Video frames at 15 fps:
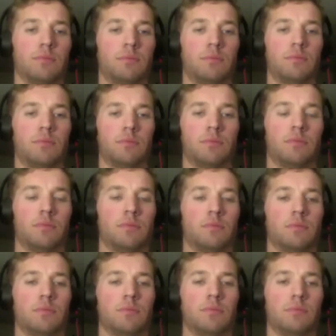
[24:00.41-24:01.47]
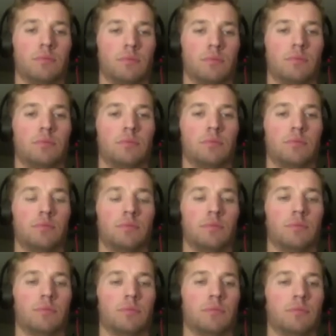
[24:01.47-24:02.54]

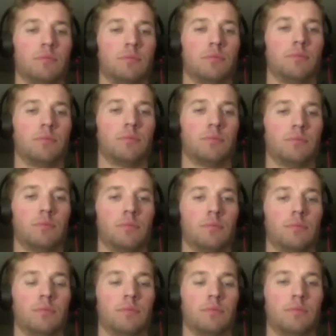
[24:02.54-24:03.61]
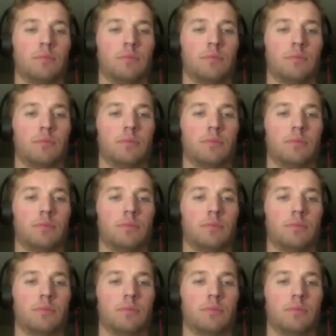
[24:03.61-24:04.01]
The person shown says nothing.